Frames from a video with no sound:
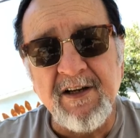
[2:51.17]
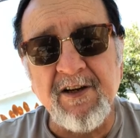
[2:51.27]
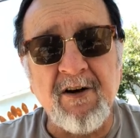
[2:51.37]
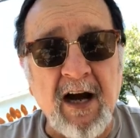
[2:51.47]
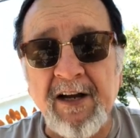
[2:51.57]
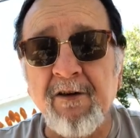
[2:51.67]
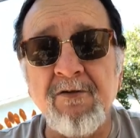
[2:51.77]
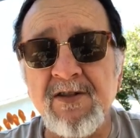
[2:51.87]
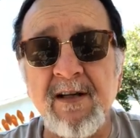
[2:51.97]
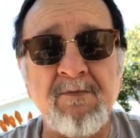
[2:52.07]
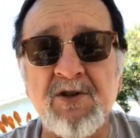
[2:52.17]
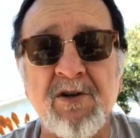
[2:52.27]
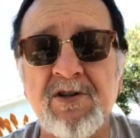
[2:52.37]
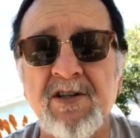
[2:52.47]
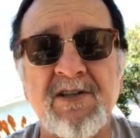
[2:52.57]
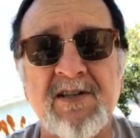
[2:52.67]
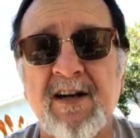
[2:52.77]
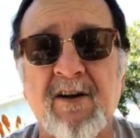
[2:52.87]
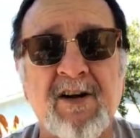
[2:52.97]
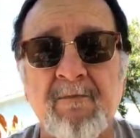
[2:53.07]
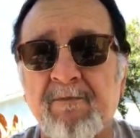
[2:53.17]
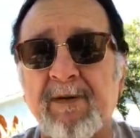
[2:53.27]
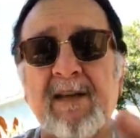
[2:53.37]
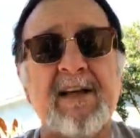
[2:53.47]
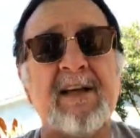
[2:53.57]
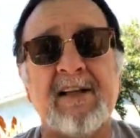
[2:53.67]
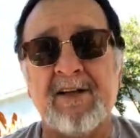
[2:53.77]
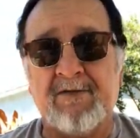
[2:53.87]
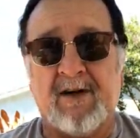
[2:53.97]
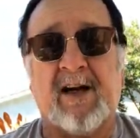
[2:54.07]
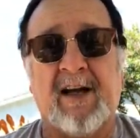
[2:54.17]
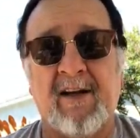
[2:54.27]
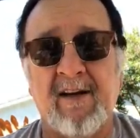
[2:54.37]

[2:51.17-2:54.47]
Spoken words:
You know, I know some churches that are completely dry.